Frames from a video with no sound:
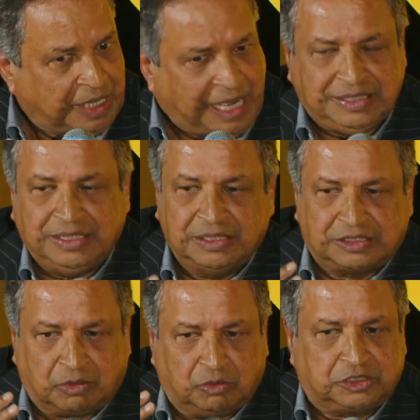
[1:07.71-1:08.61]
I think it's
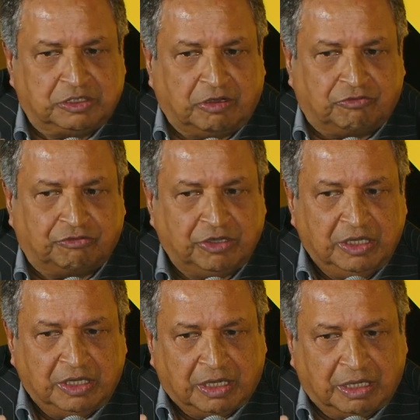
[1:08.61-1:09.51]
a question of
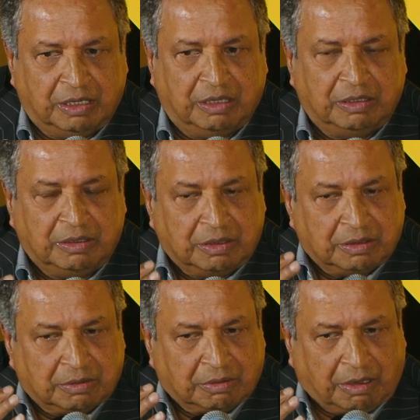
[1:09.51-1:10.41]
a
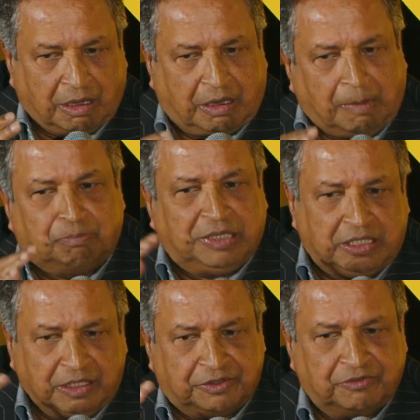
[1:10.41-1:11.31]

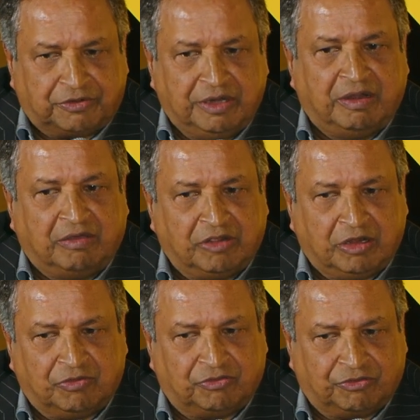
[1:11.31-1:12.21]
completely different level
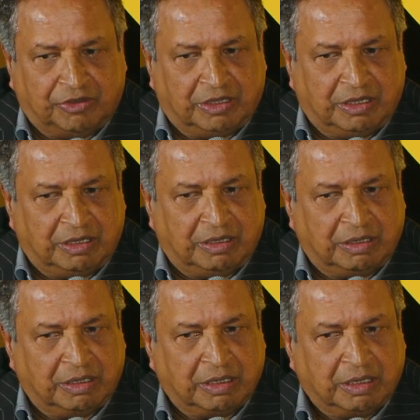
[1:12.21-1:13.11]

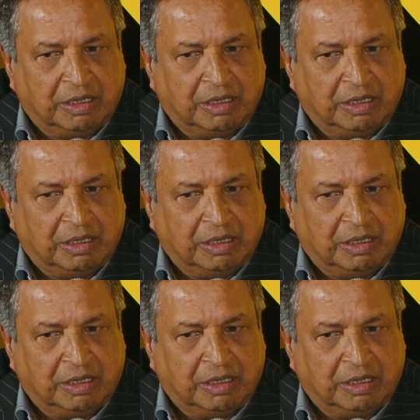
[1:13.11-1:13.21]
of